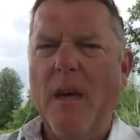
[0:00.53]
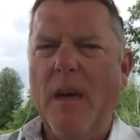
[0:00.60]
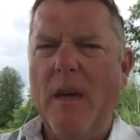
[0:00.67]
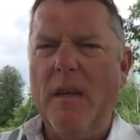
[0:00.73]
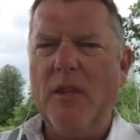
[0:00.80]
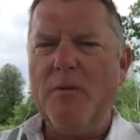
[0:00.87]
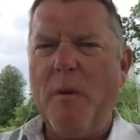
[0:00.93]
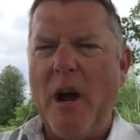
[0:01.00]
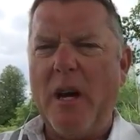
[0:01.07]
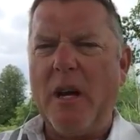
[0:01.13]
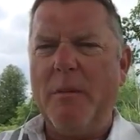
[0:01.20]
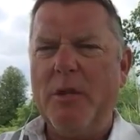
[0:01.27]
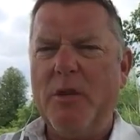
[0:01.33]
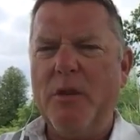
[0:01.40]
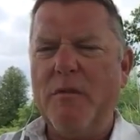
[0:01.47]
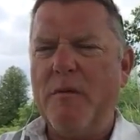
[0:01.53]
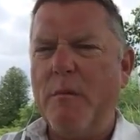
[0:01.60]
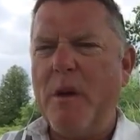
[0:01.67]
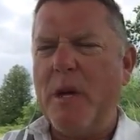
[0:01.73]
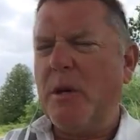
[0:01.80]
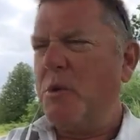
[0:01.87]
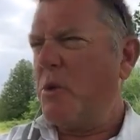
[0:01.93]
Hey, it's Mark coming to you from
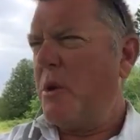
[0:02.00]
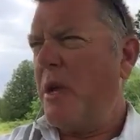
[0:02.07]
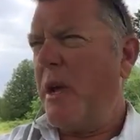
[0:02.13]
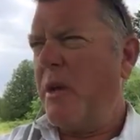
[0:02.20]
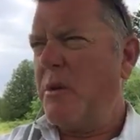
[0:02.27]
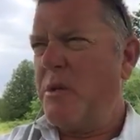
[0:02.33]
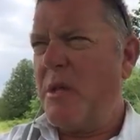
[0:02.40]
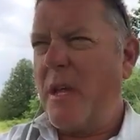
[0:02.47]
Baker's Green Acres.